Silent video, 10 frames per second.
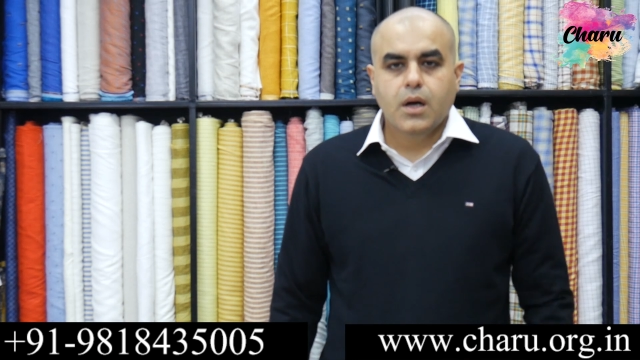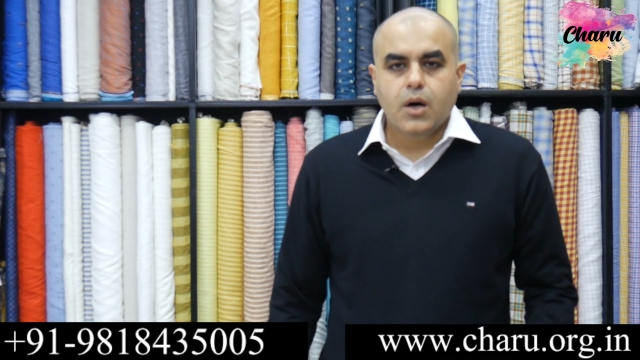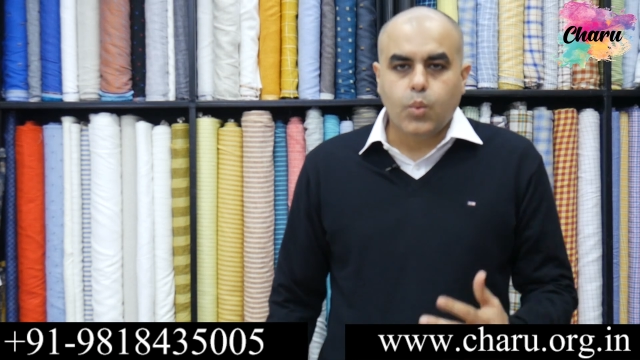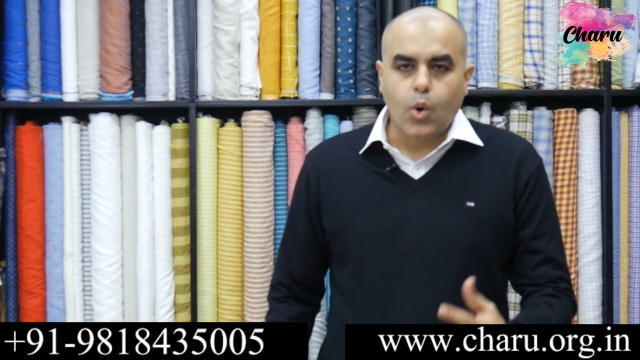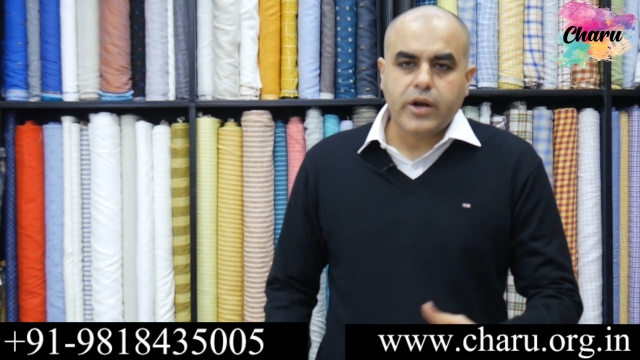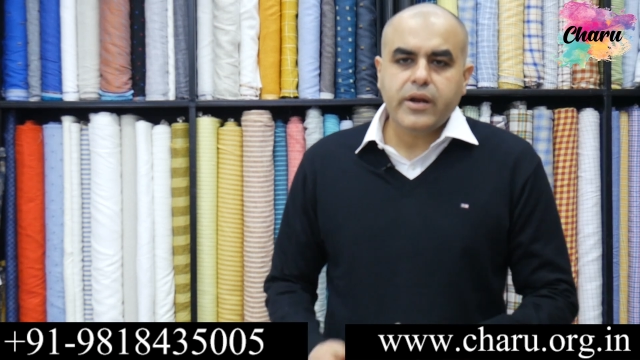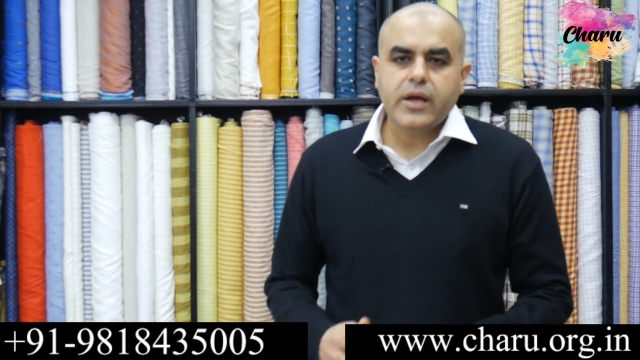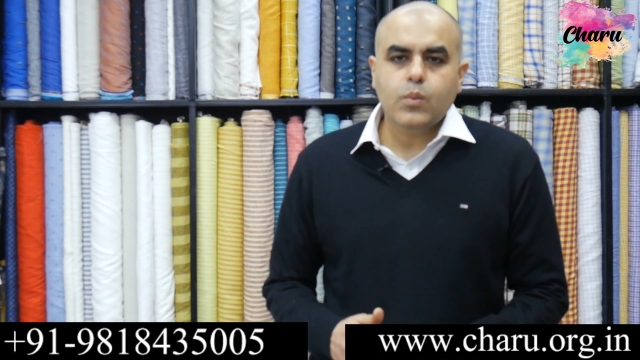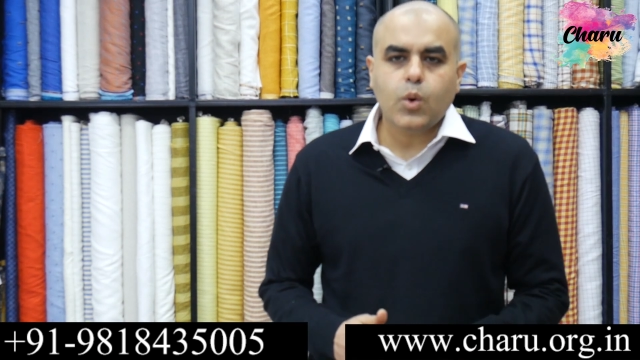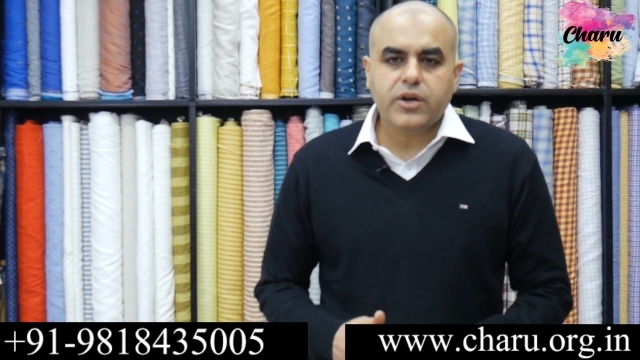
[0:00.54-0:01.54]

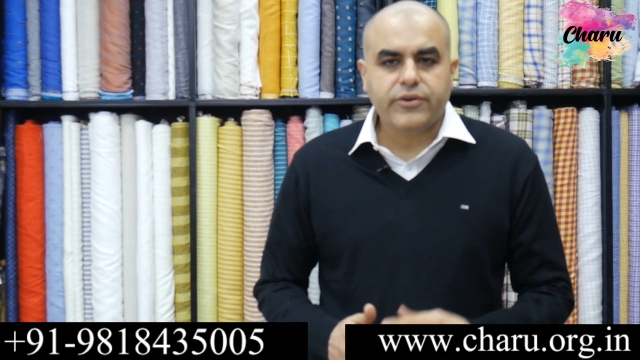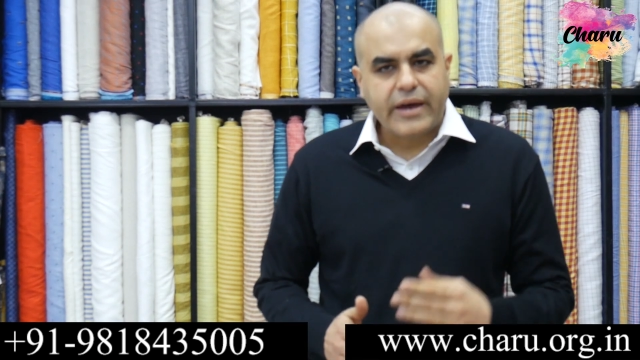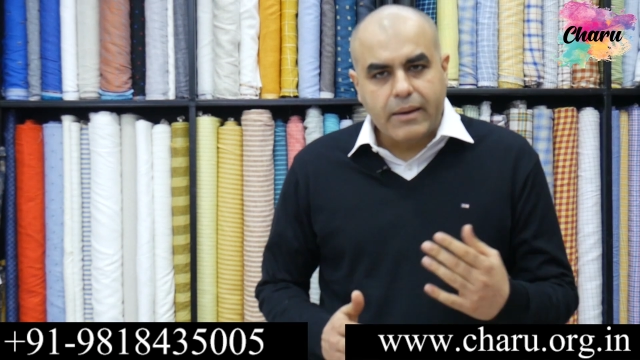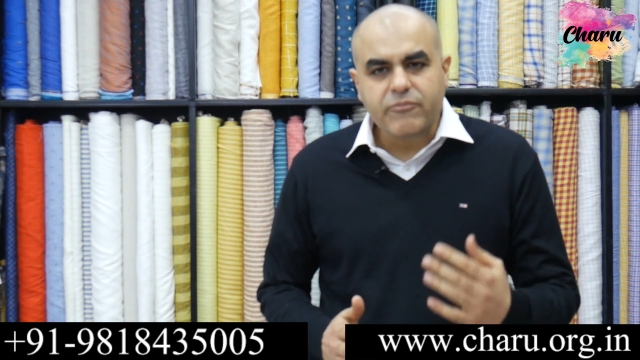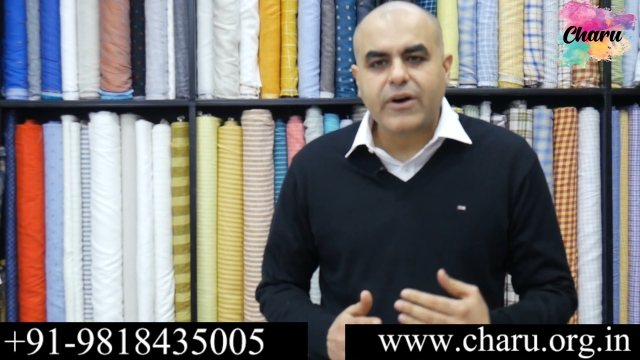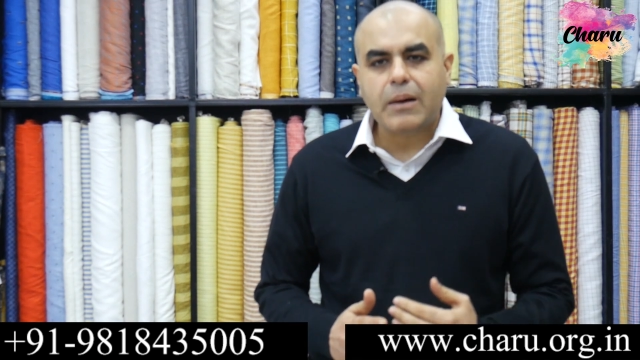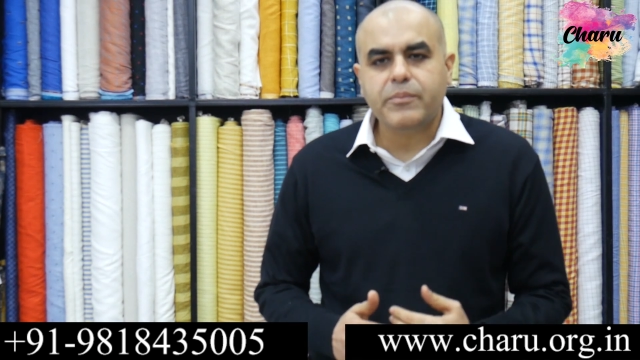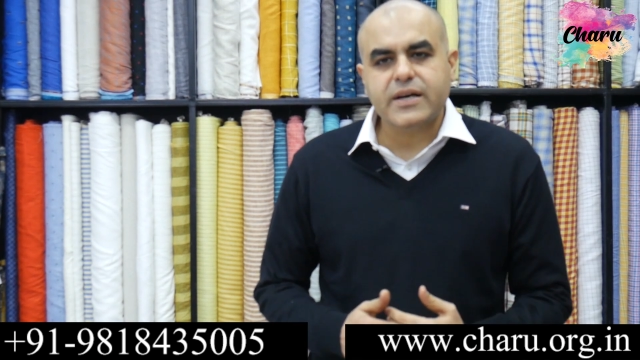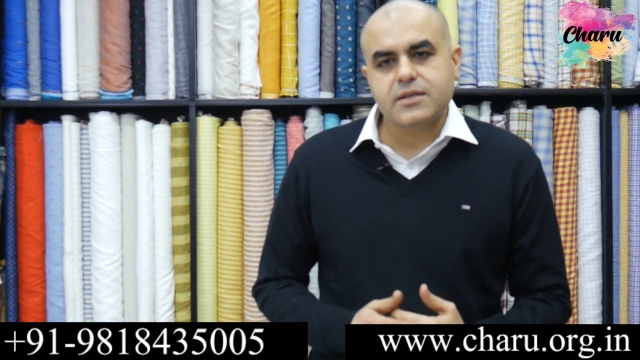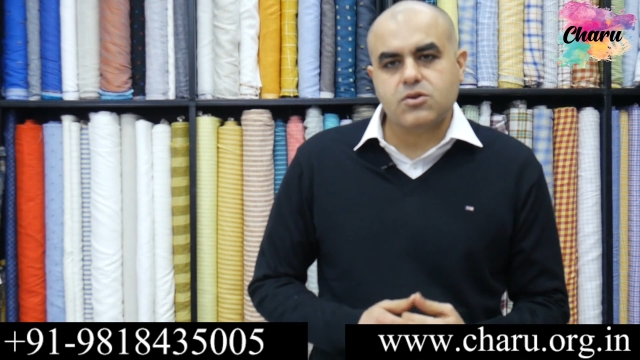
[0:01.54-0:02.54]
Wondering what hemp
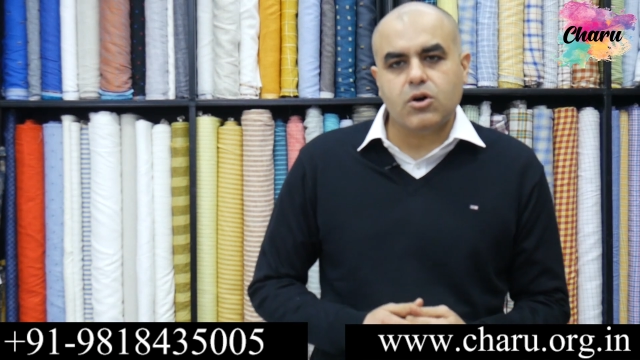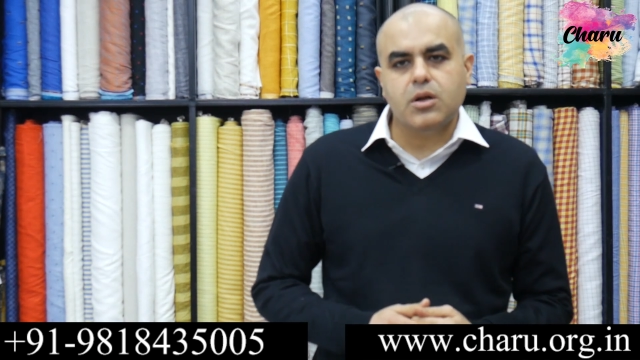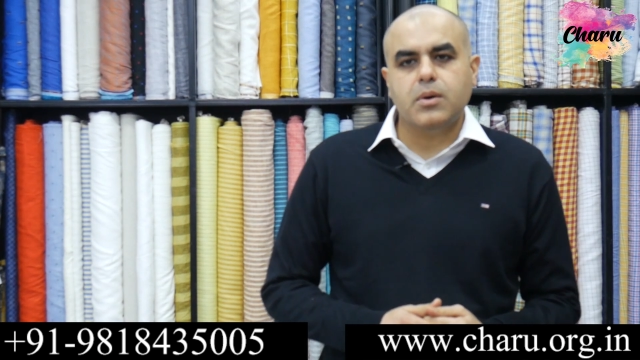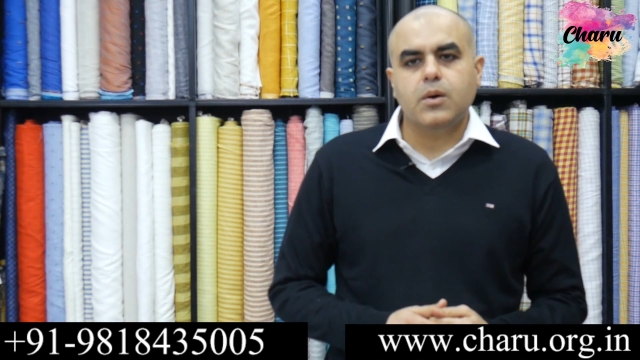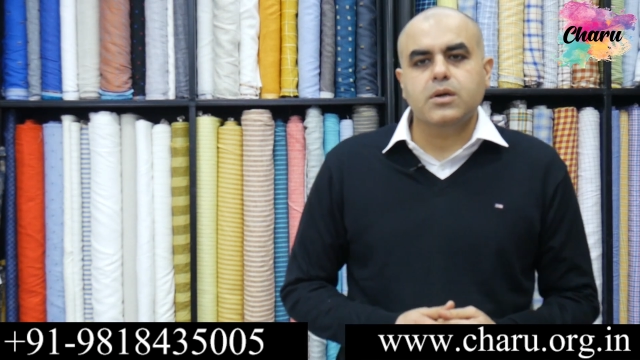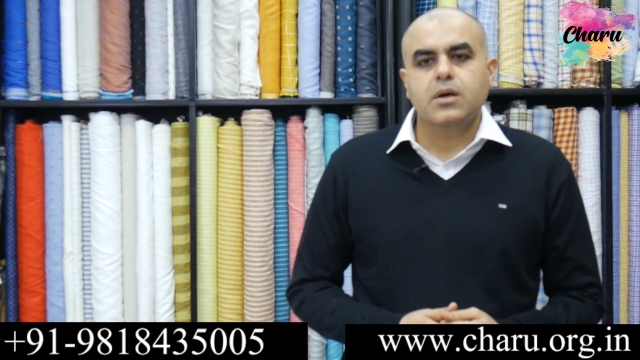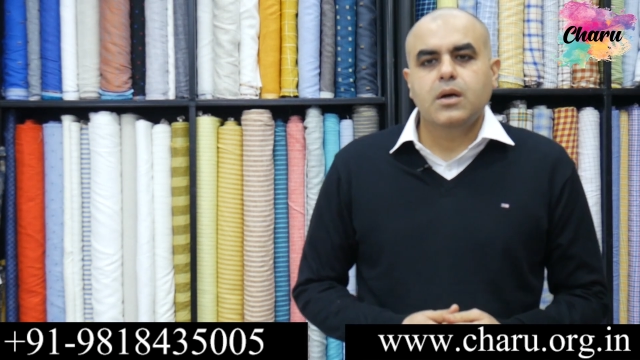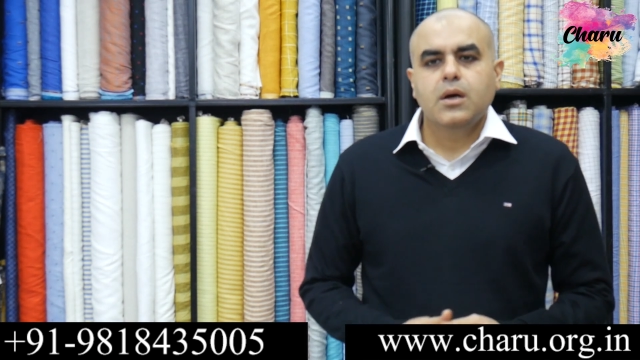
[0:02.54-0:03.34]
fabric is all about?